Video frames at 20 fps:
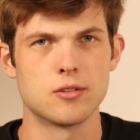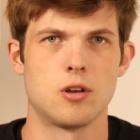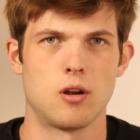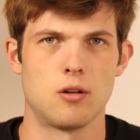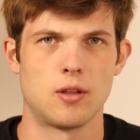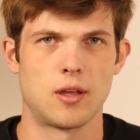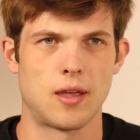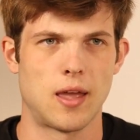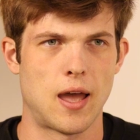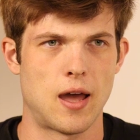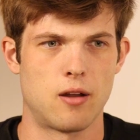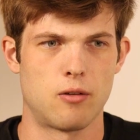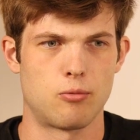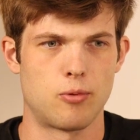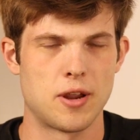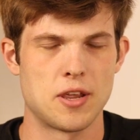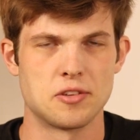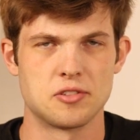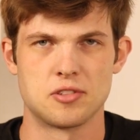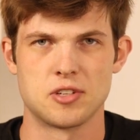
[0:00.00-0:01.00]
like how to
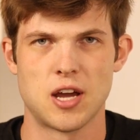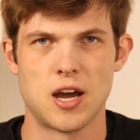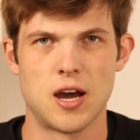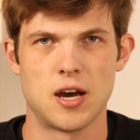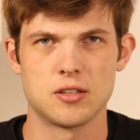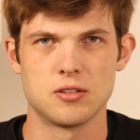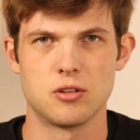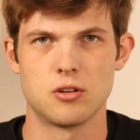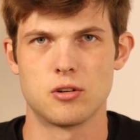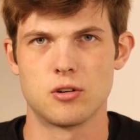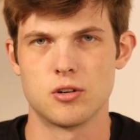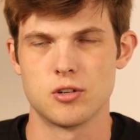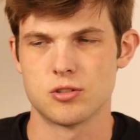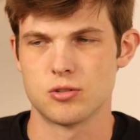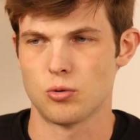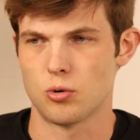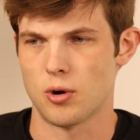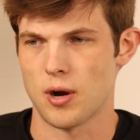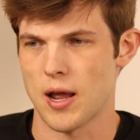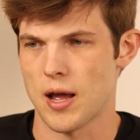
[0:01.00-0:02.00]
raise toddlers
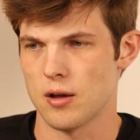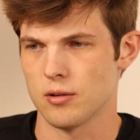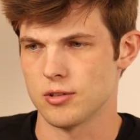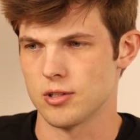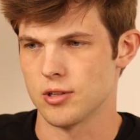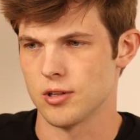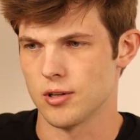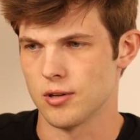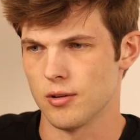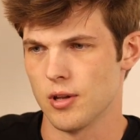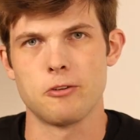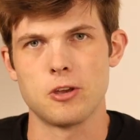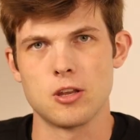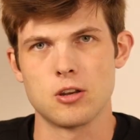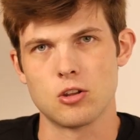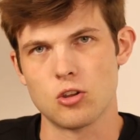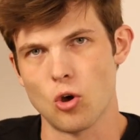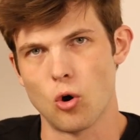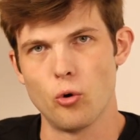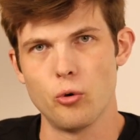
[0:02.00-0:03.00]
or how to
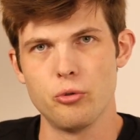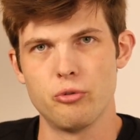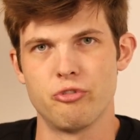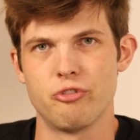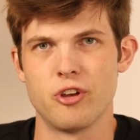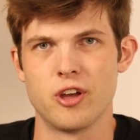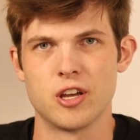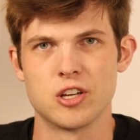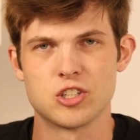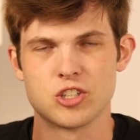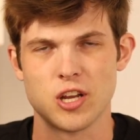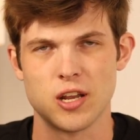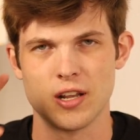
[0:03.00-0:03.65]
feed goldfish.